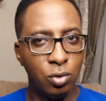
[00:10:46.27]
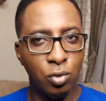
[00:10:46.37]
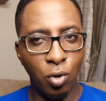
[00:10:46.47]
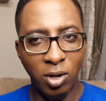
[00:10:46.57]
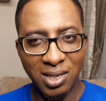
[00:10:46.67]

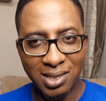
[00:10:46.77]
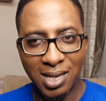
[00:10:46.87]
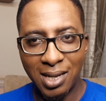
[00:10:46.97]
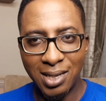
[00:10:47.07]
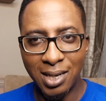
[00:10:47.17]
to
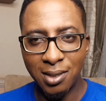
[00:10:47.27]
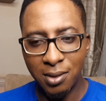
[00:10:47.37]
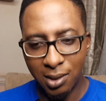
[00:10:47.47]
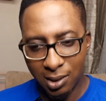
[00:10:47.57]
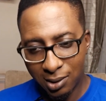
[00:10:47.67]
understand that
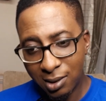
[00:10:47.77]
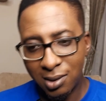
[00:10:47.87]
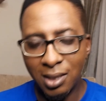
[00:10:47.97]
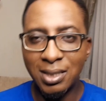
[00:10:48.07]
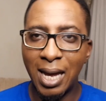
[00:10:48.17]
these
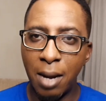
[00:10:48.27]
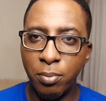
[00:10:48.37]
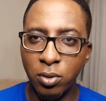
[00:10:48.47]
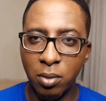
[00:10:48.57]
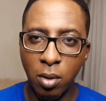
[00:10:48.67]
things
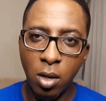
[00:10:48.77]
happen,